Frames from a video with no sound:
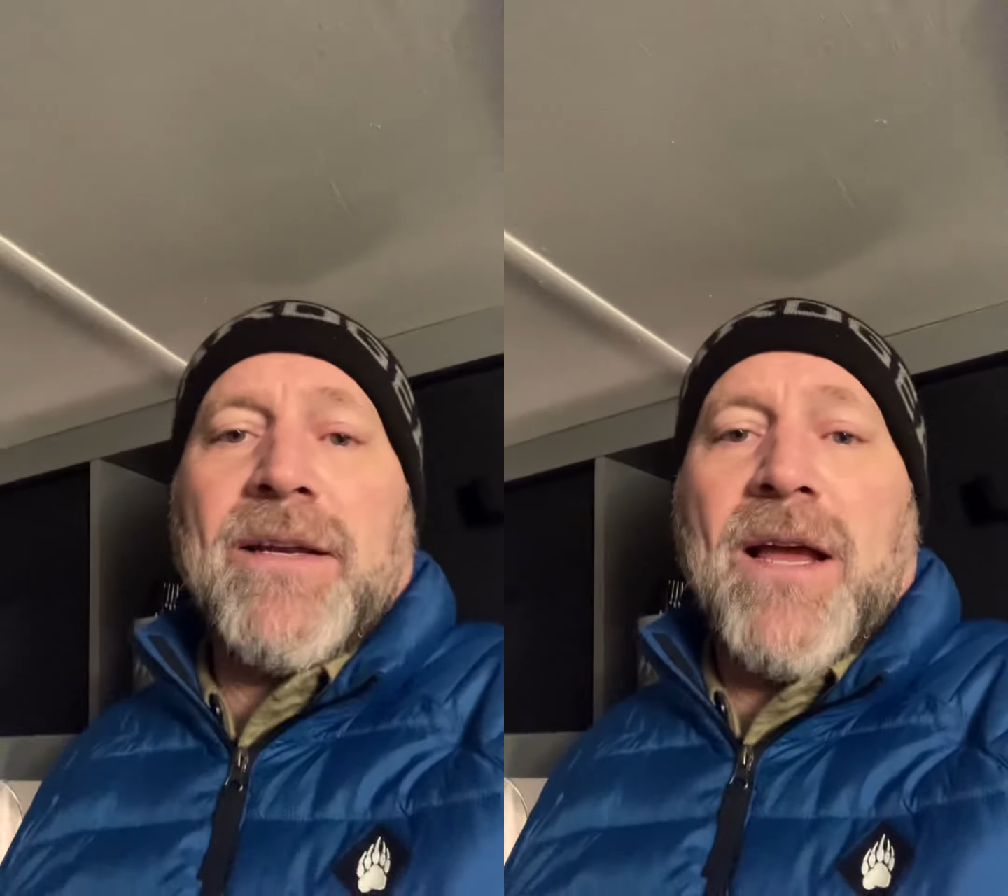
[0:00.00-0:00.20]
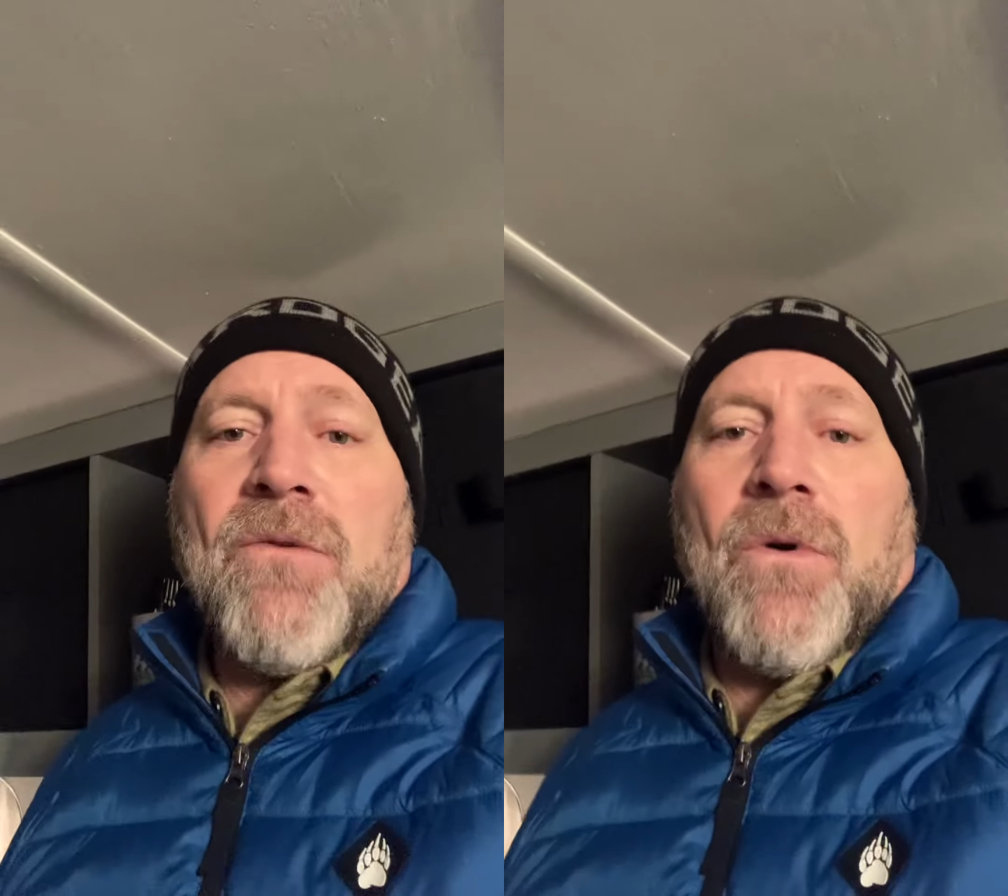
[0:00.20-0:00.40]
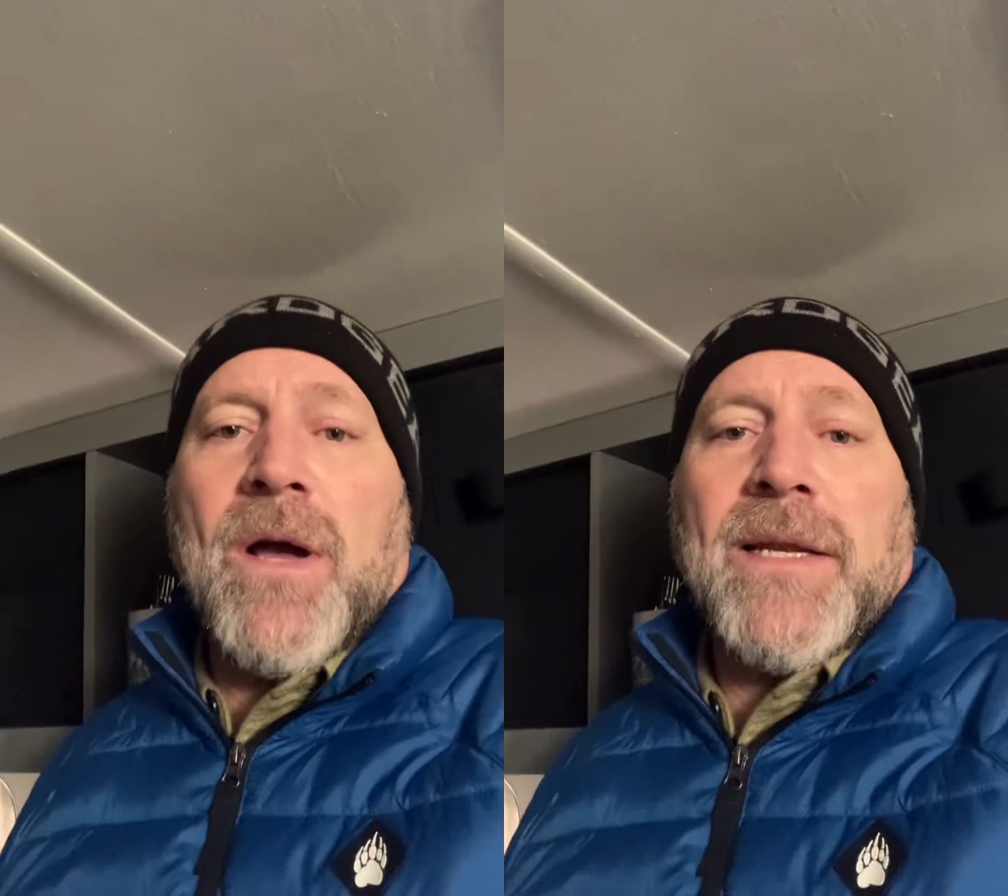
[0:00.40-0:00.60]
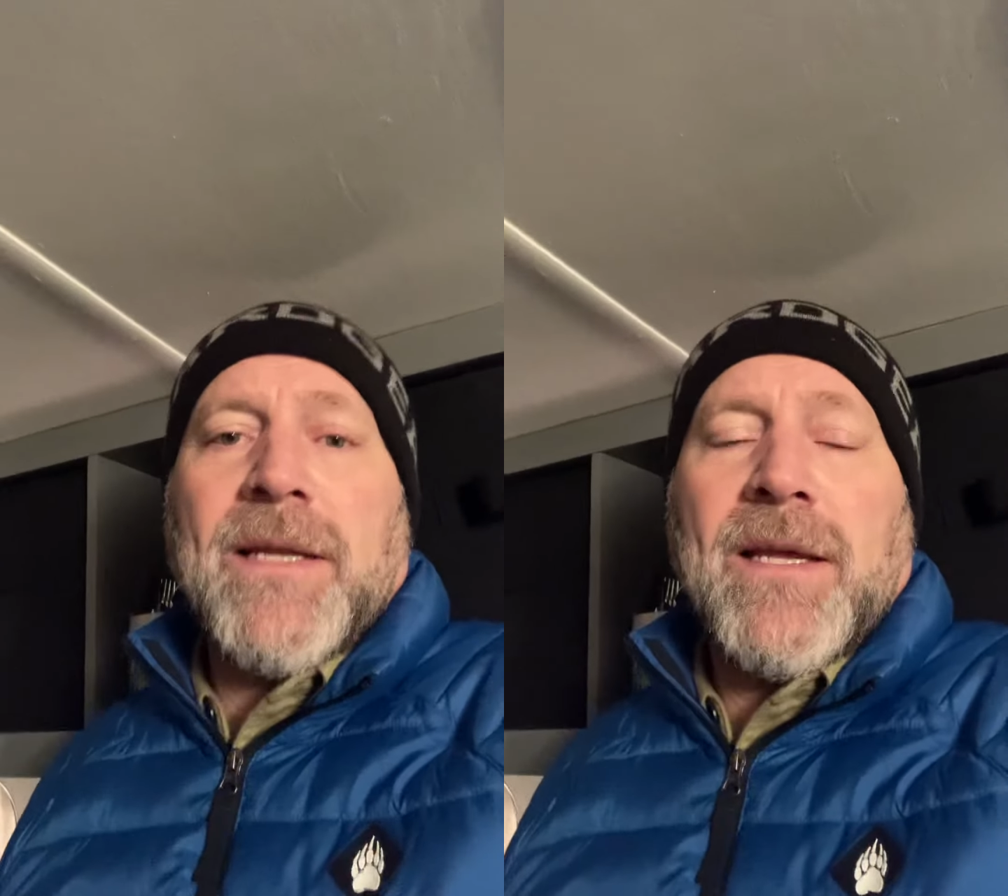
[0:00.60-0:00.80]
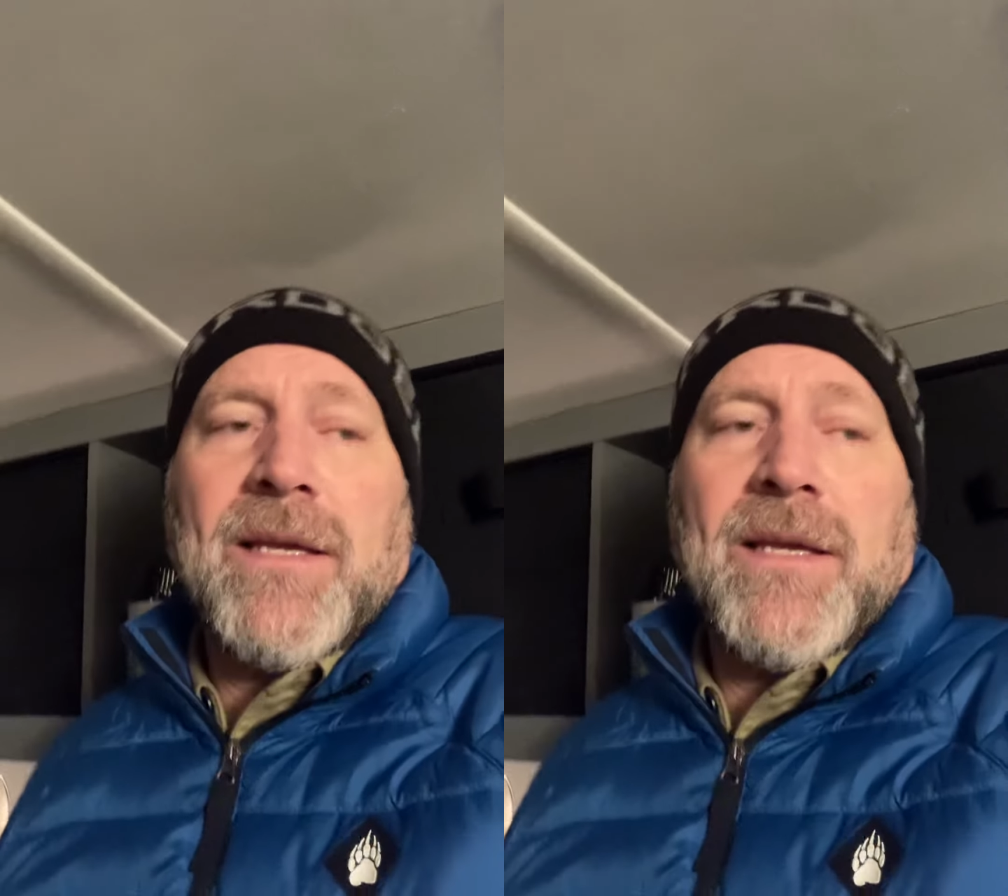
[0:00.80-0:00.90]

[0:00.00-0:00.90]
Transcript: night one